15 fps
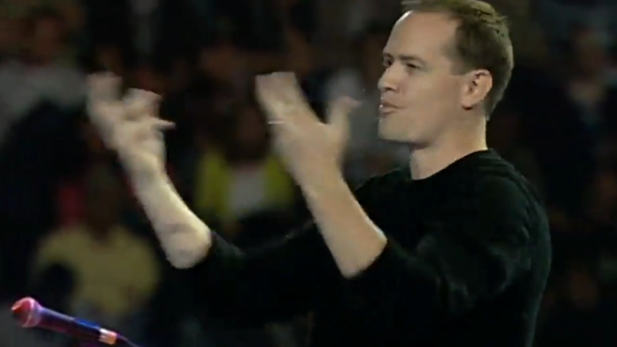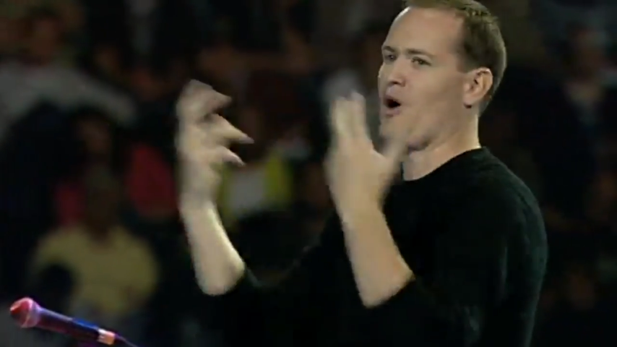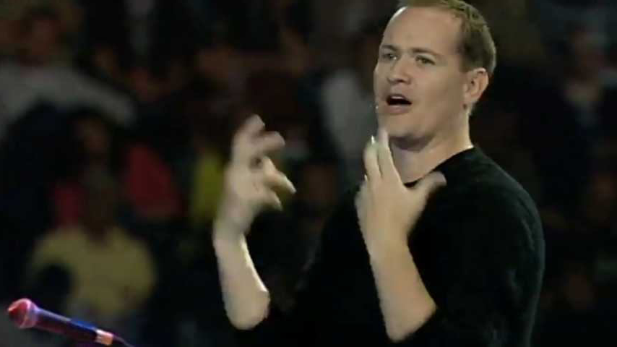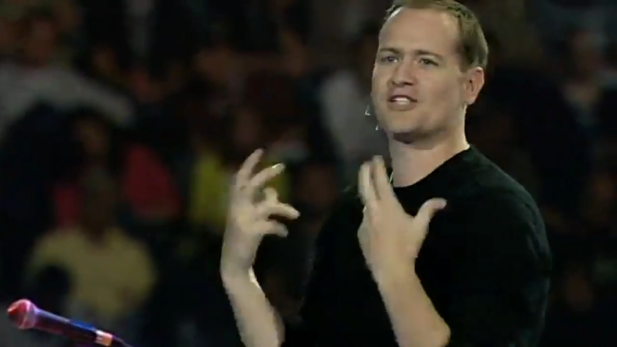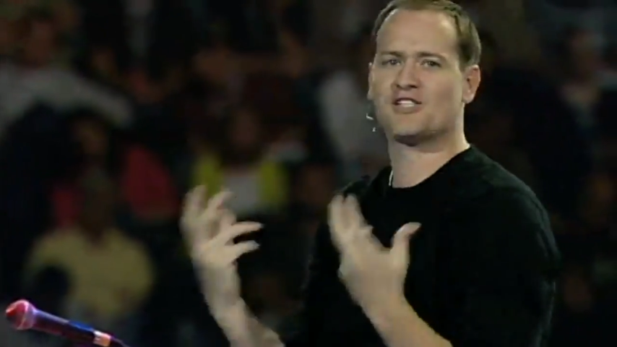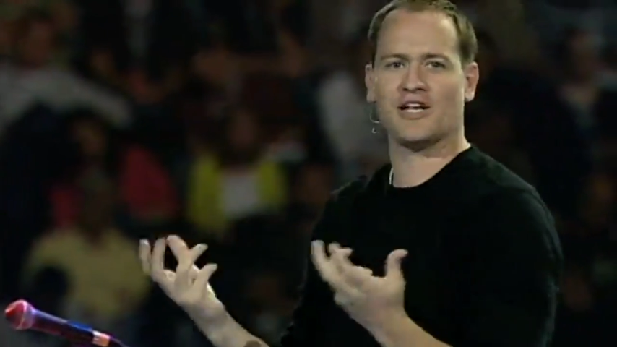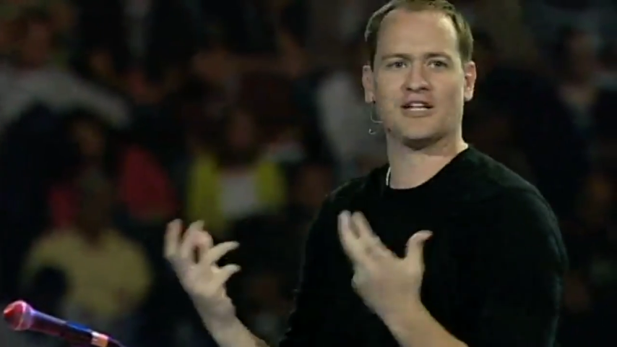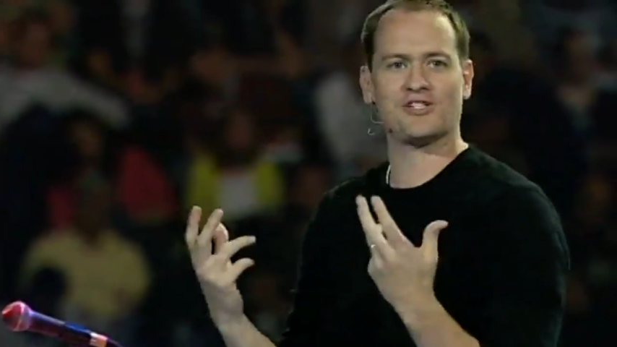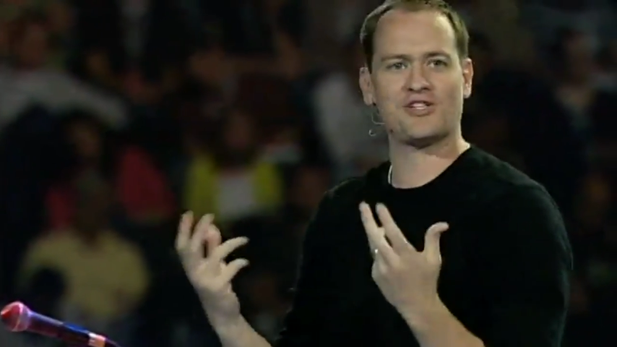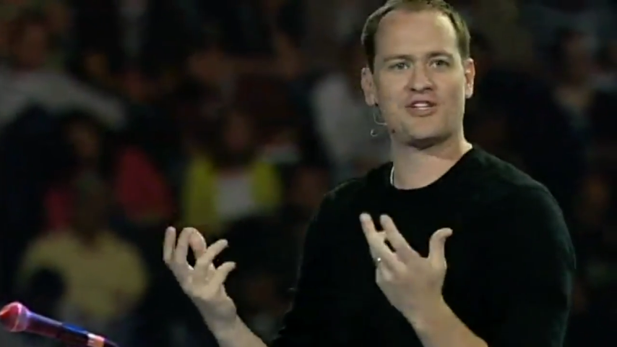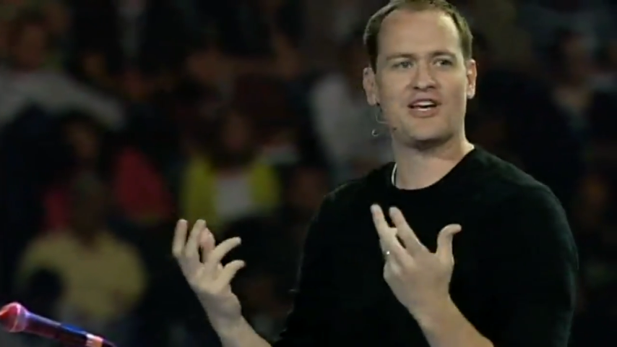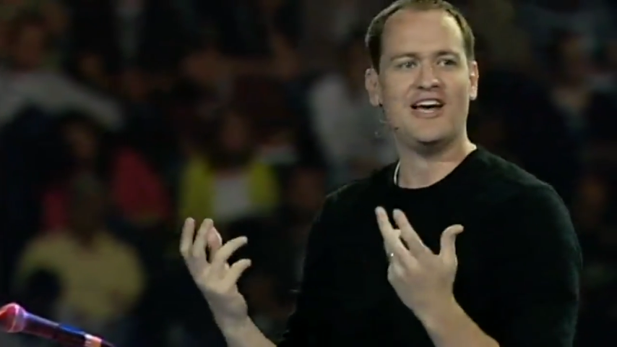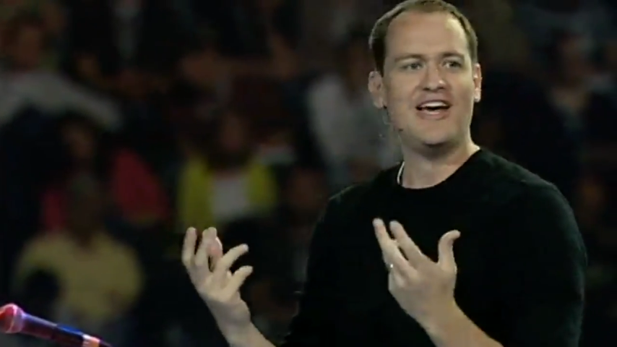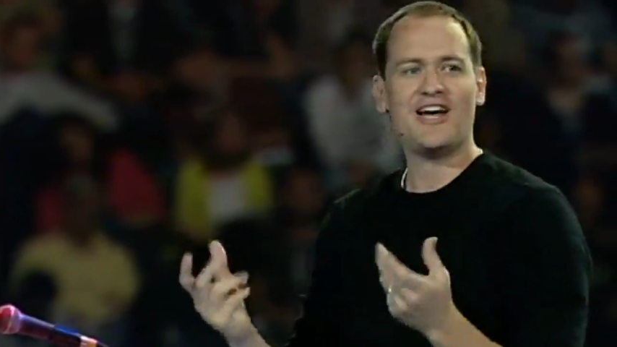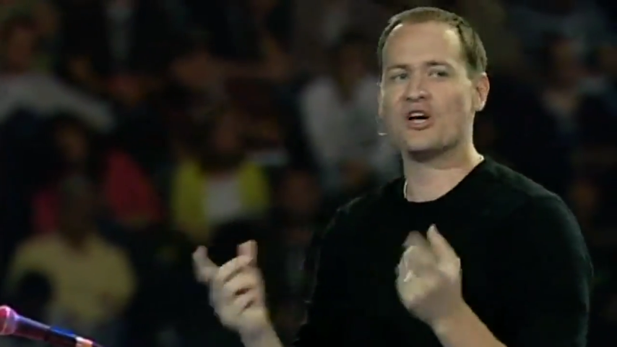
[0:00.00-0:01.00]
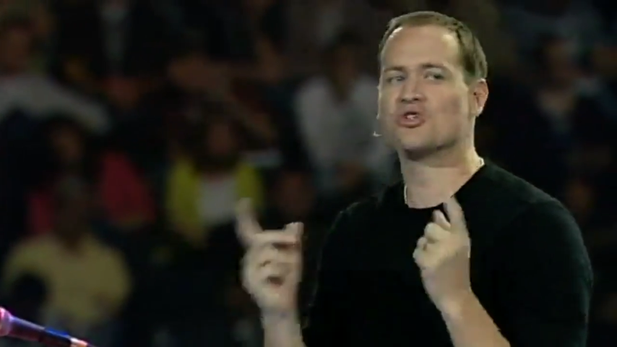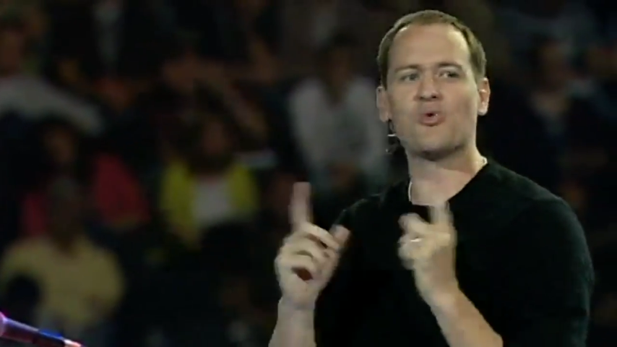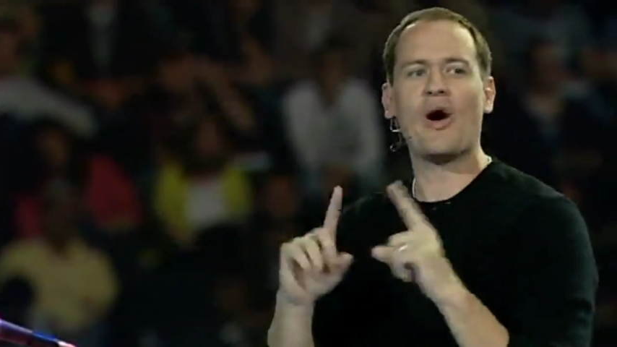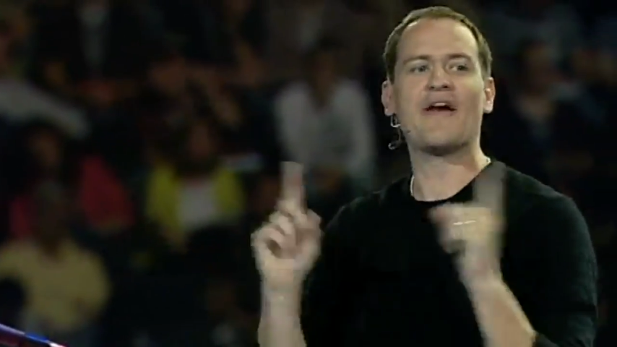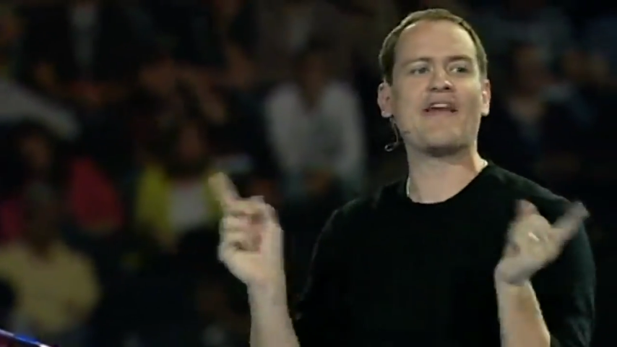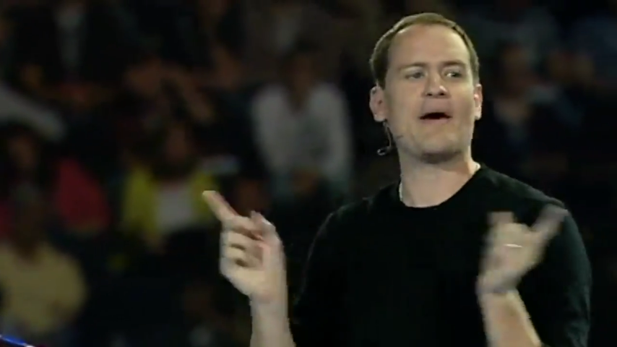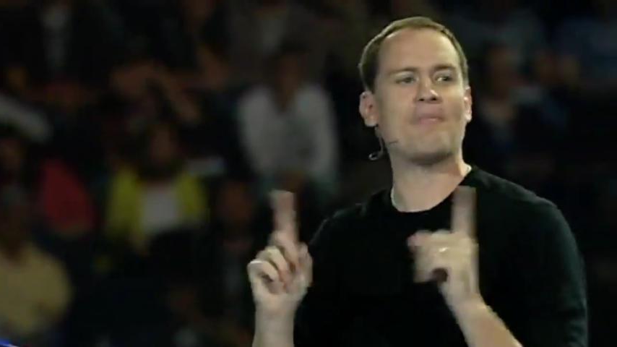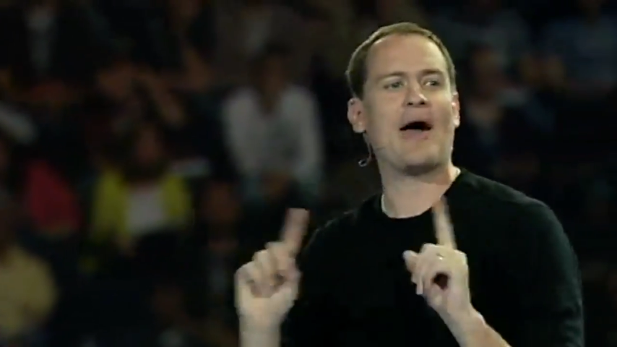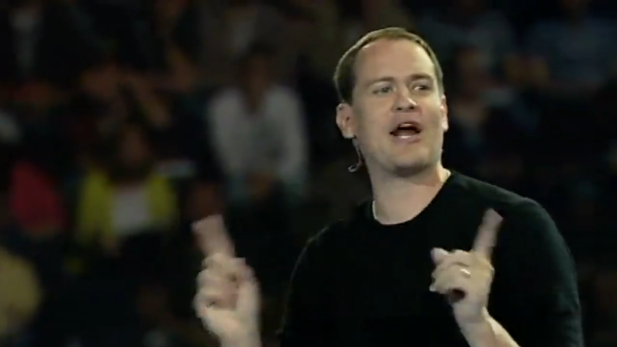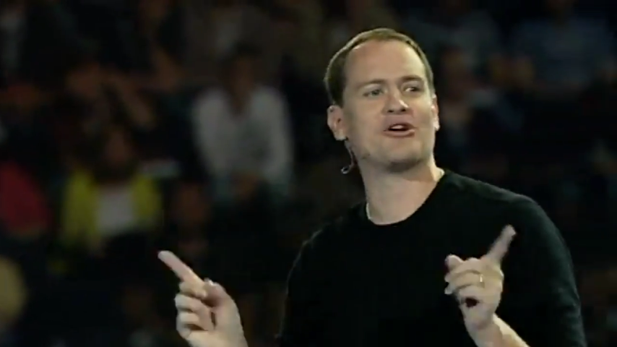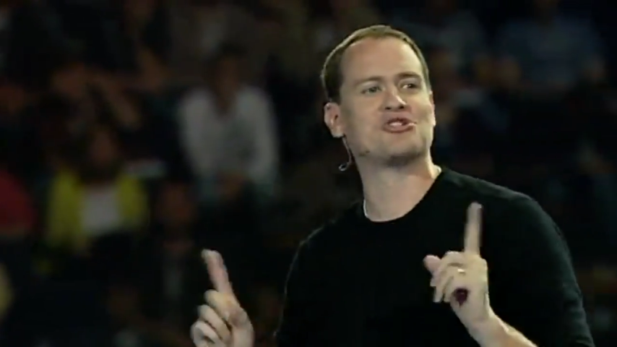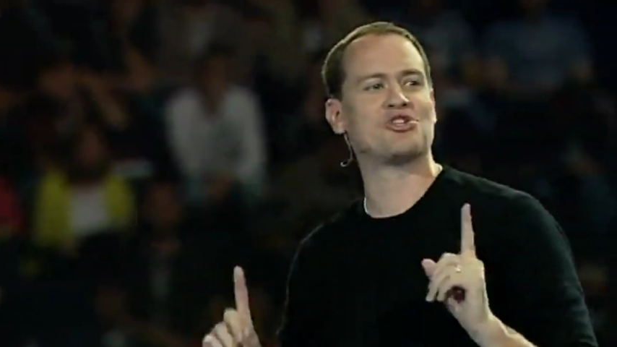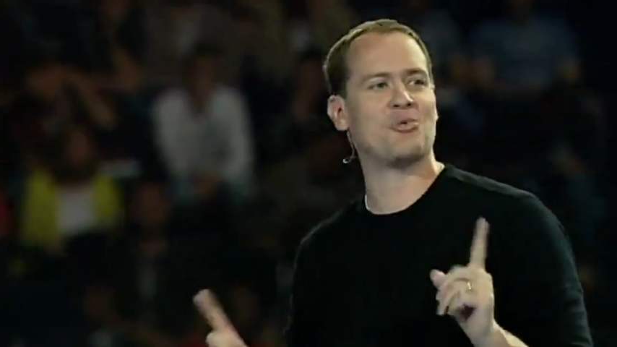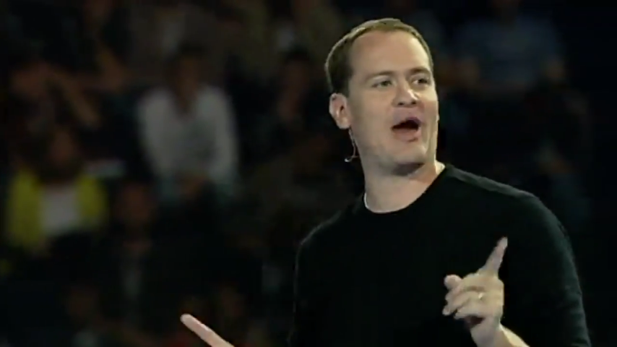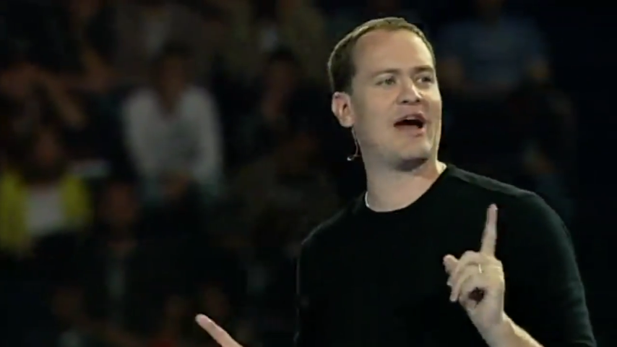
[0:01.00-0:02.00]
processed. Here's why that
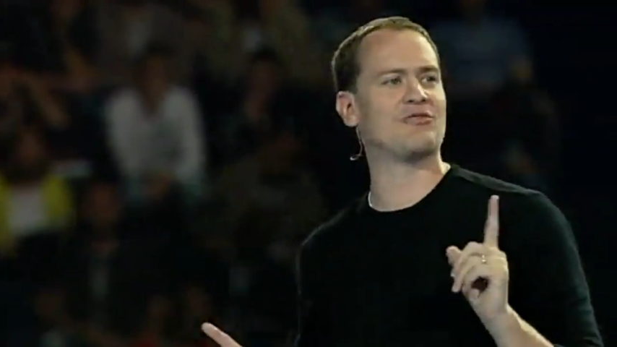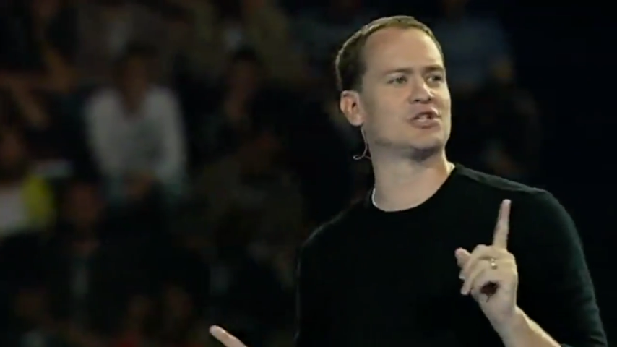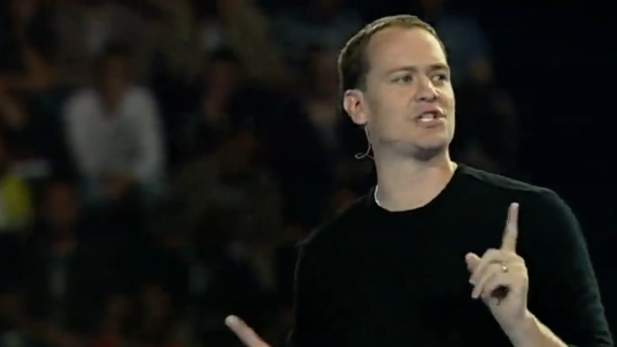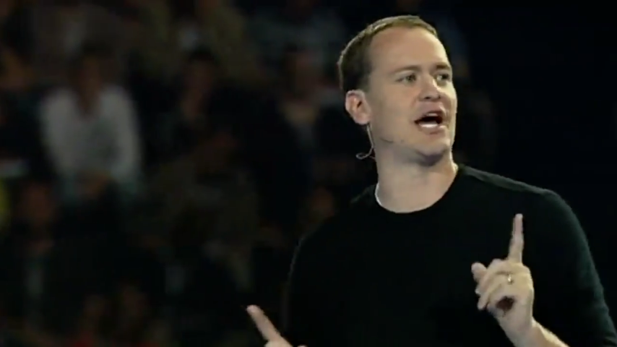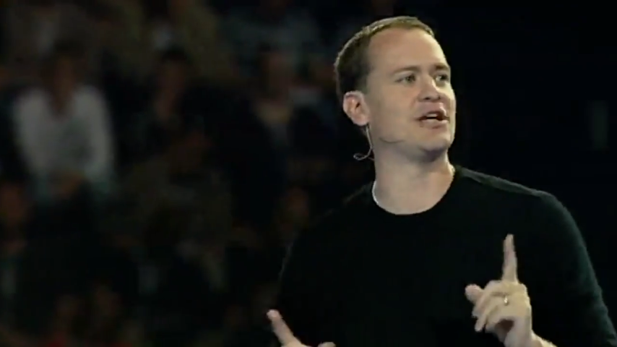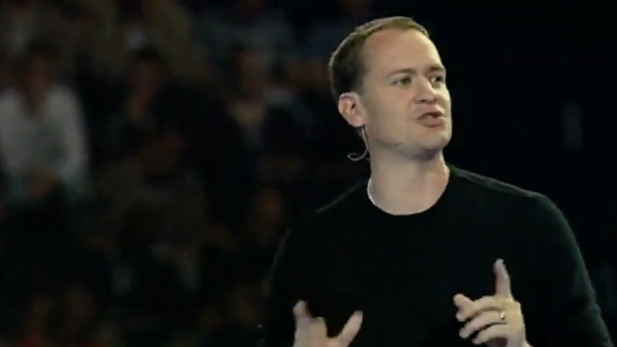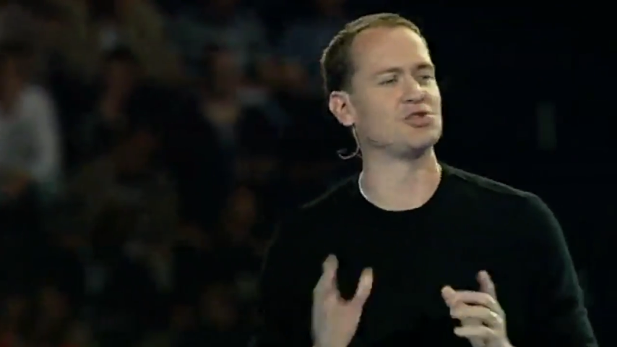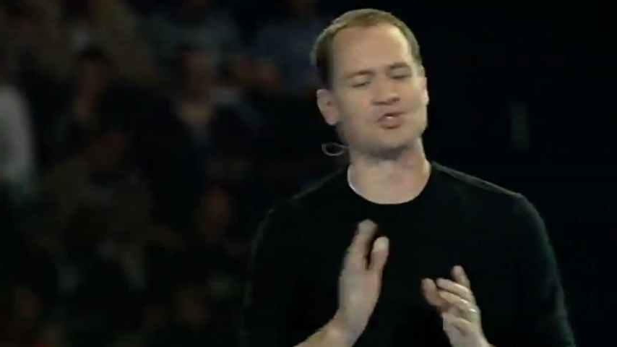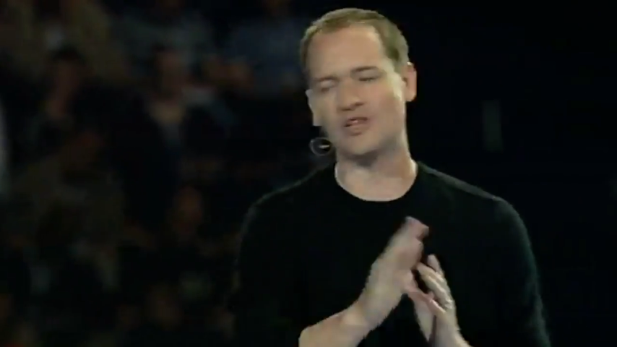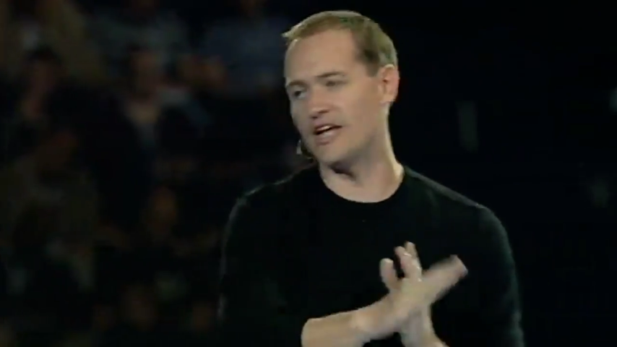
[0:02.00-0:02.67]
matters to advertisers,